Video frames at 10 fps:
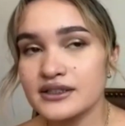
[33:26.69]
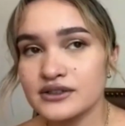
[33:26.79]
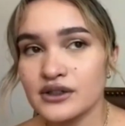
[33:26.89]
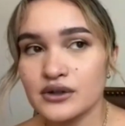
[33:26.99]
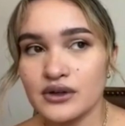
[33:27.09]

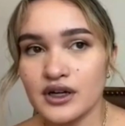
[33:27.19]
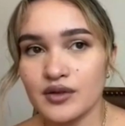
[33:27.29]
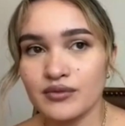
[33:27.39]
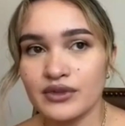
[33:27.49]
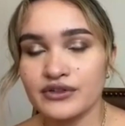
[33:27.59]
So,
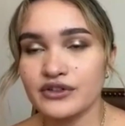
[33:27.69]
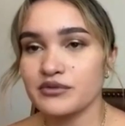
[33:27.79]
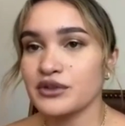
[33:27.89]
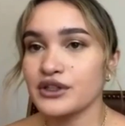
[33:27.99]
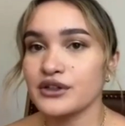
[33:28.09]
um, if you're
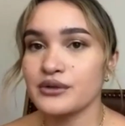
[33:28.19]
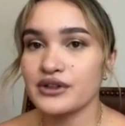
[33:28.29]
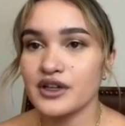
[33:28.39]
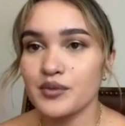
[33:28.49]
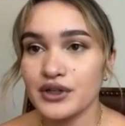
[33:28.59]
familiar
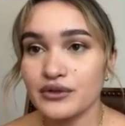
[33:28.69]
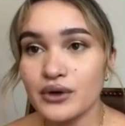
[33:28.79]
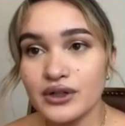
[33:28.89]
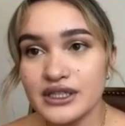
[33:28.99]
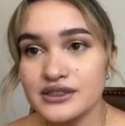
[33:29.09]
with the company
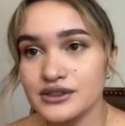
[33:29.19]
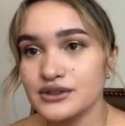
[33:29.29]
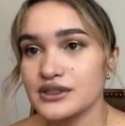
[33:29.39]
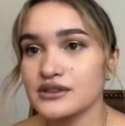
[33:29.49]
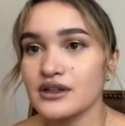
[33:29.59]
Roland,
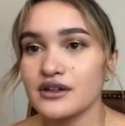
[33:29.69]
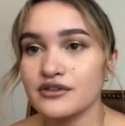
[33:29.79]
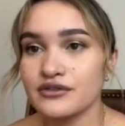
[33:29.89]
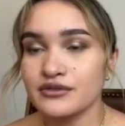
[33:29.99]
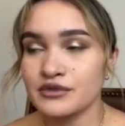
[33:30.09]
who does a lot
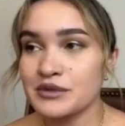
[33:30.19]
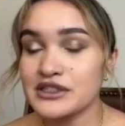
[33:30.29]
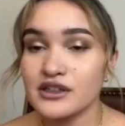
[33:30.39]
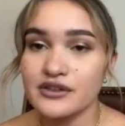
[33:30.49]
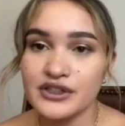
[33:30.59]
of
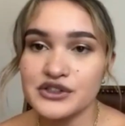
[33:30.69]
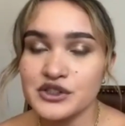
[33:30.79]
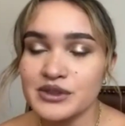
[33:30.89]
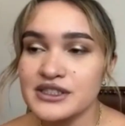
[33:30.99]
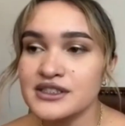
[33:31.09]
makes a lot of
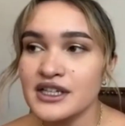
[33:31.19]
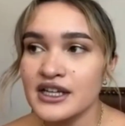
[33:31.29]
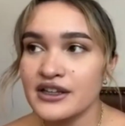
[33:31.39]
instruments,